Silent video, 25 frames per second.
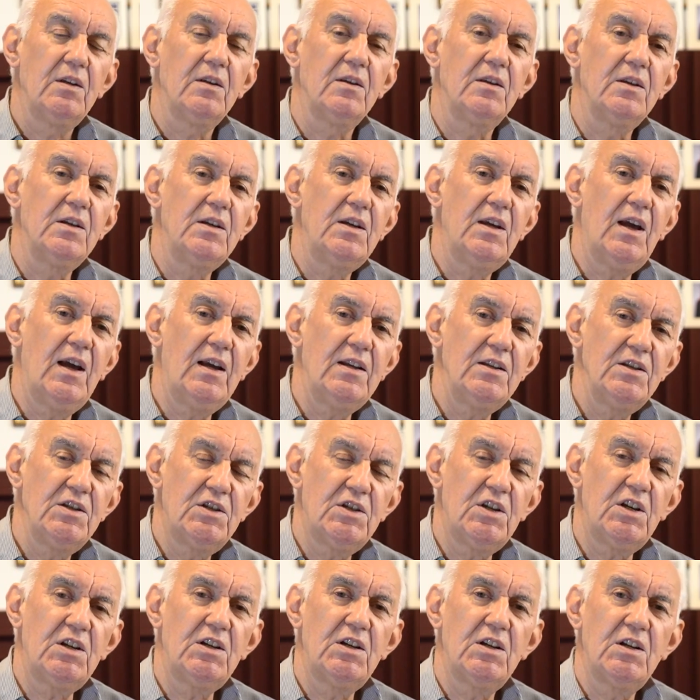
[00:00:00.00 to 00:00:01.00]
The
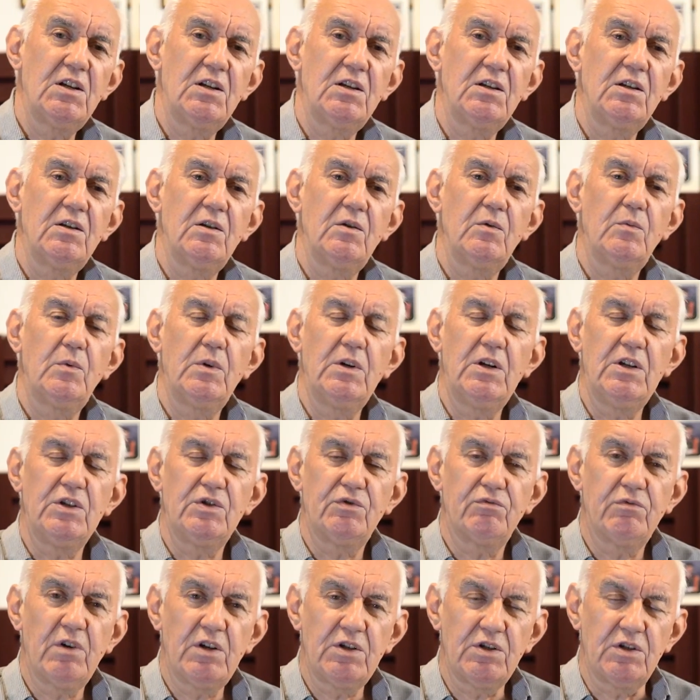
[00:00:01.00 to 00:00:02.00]
antenna, when
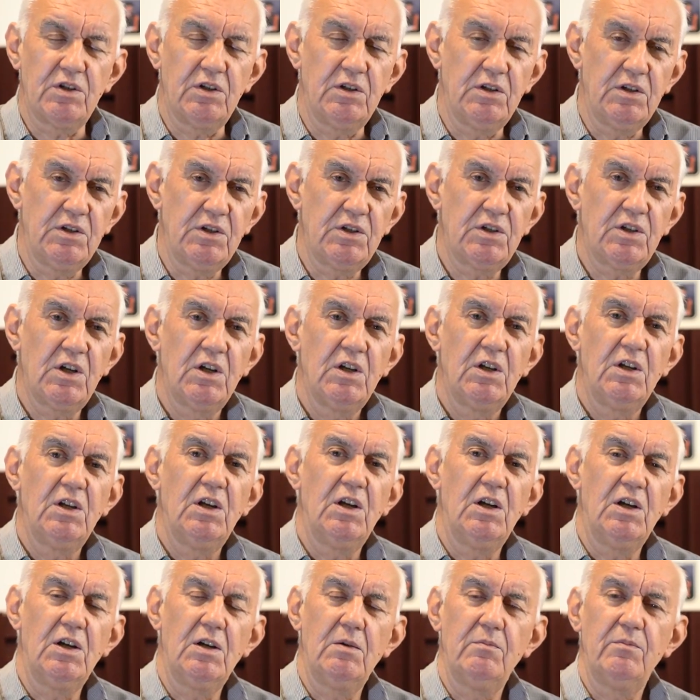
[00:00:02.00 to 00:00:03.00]
it's resonant,
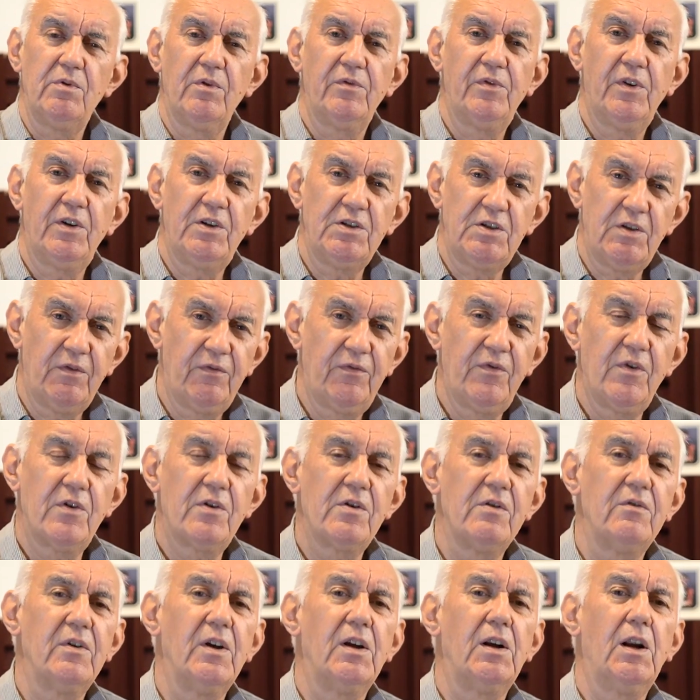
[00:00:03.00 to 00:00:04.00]
um, provides a
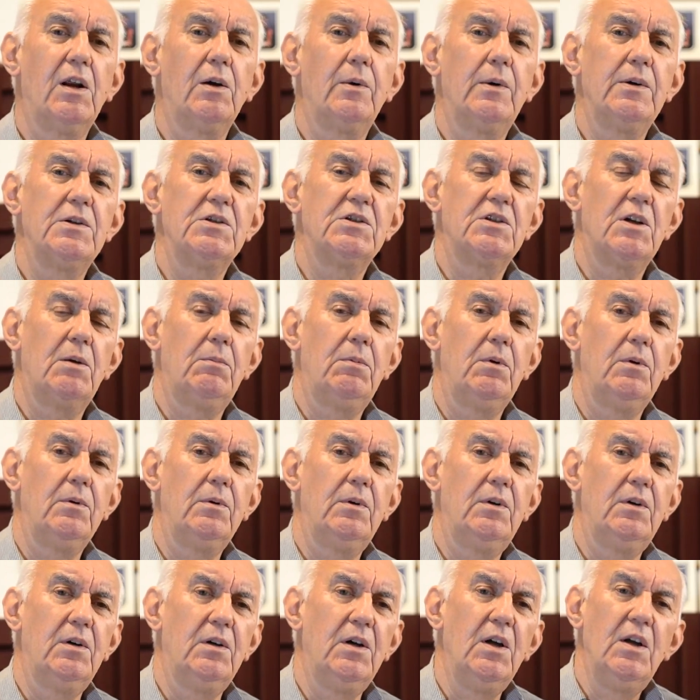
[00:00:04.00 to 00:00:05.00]
very, very low
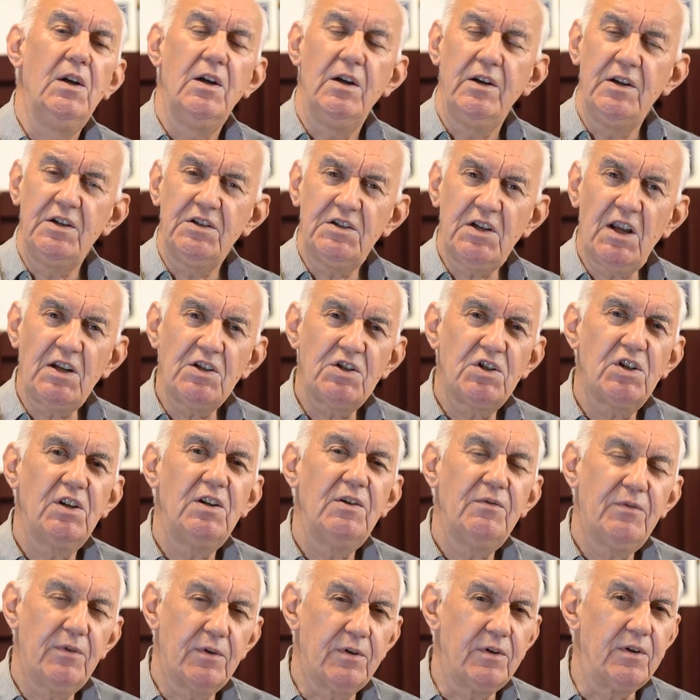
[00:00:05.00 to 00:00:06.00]
SWR, and it's
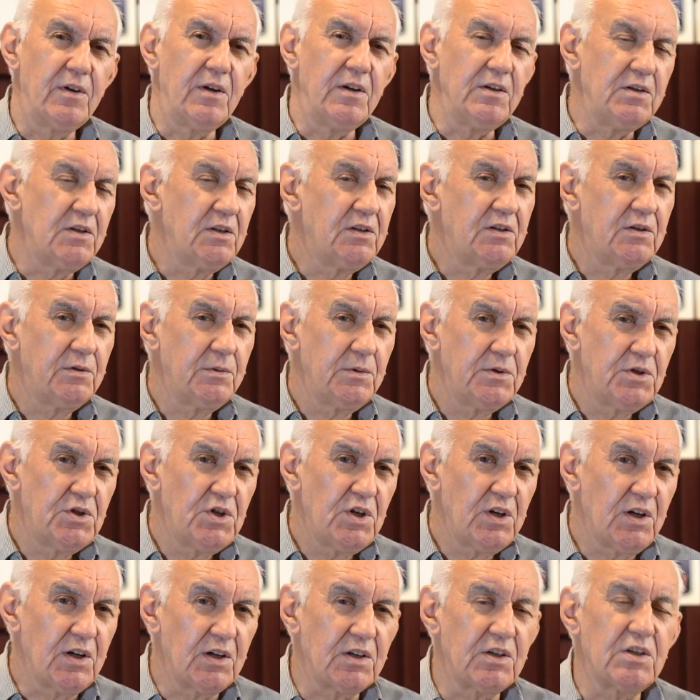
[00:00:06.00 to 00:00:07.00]
actually very easy to
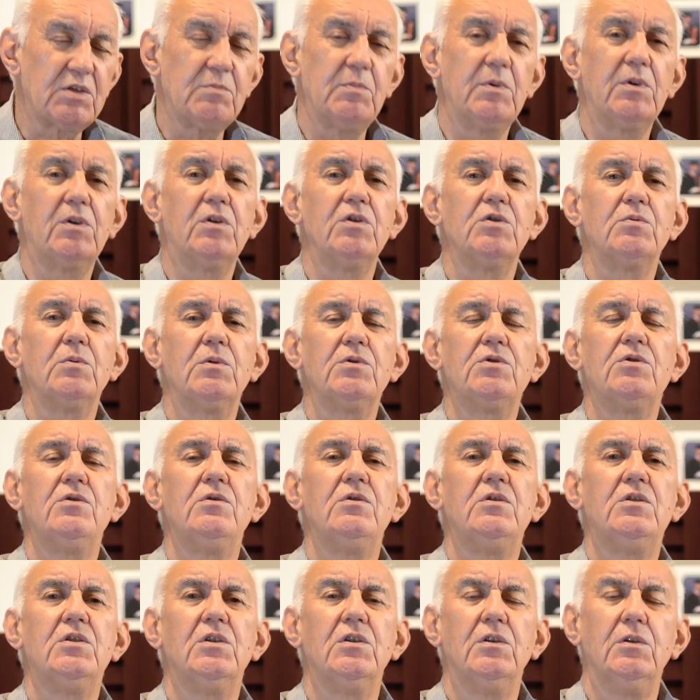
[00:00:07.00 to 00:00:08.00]
adjust because what
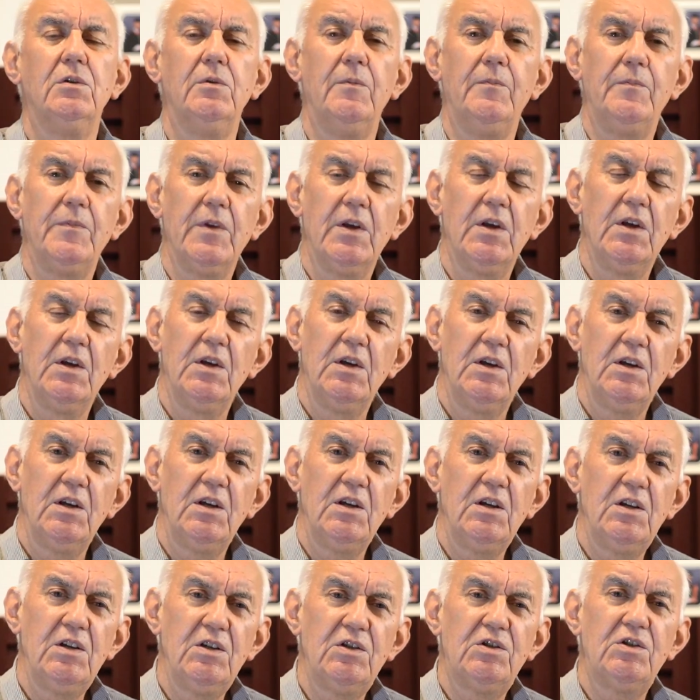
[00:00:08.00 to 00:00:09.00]
you do
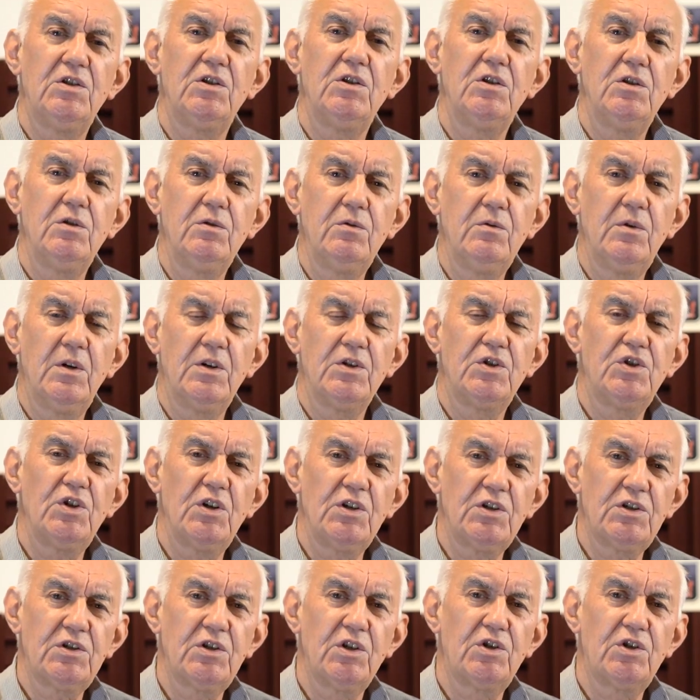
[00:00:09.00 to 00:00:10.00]
is you adjust